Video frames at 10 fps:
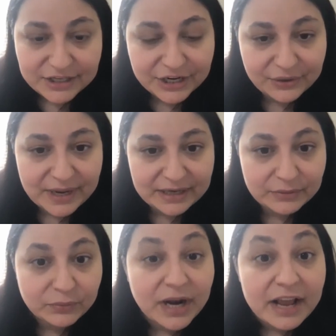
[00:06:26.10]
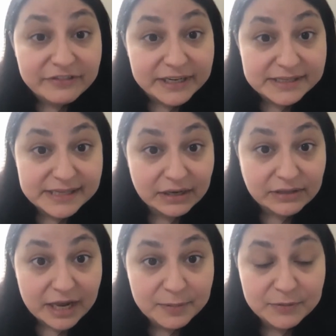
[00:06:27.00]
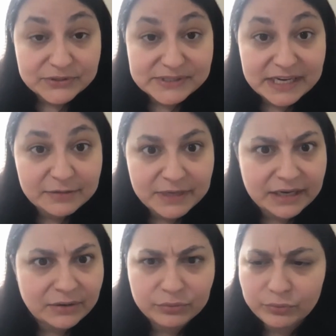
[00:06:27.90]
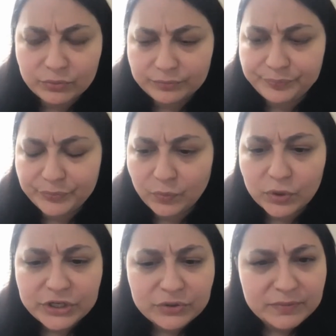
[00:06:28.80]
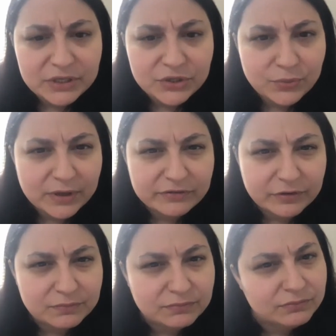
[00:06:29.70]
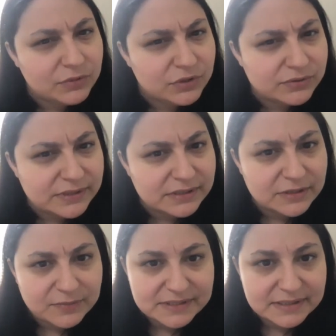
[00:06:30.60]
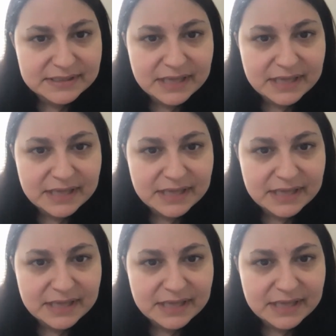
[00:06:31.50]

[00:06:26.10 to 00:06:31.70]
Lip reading: You know, and what I find is that a lot of people say to me, what do you mean you went from music to business?